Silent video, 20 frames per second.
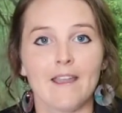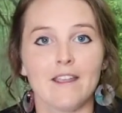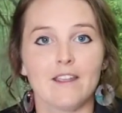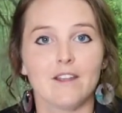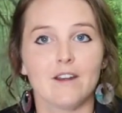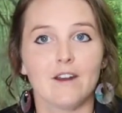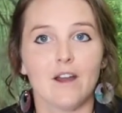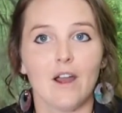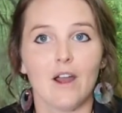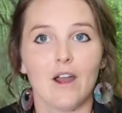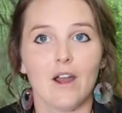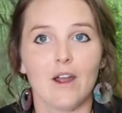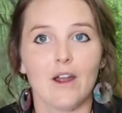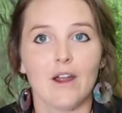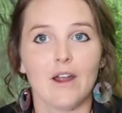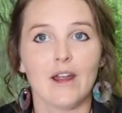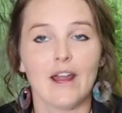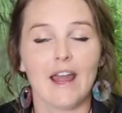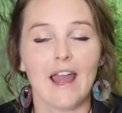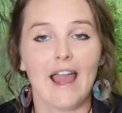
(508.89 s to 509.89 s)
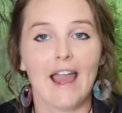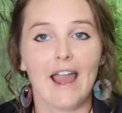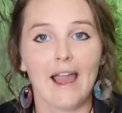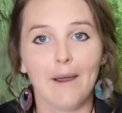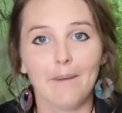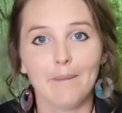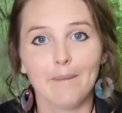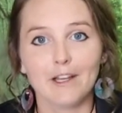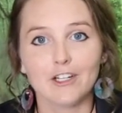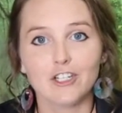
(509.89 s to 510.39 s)
you know,
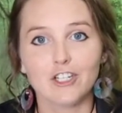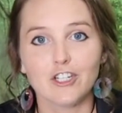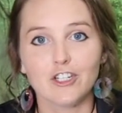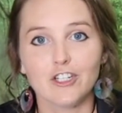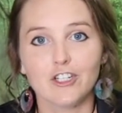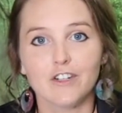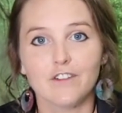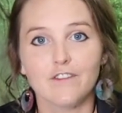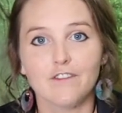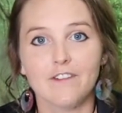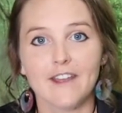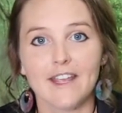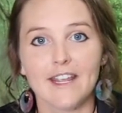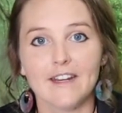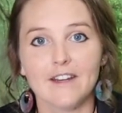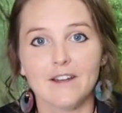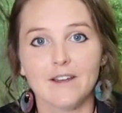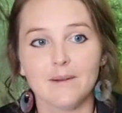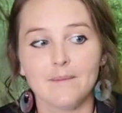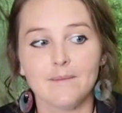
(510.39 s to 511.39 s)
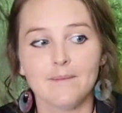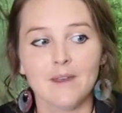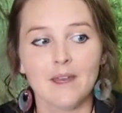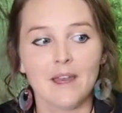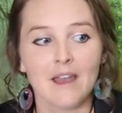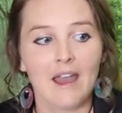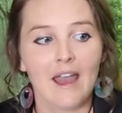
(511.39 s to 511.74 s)
how much you should feed them.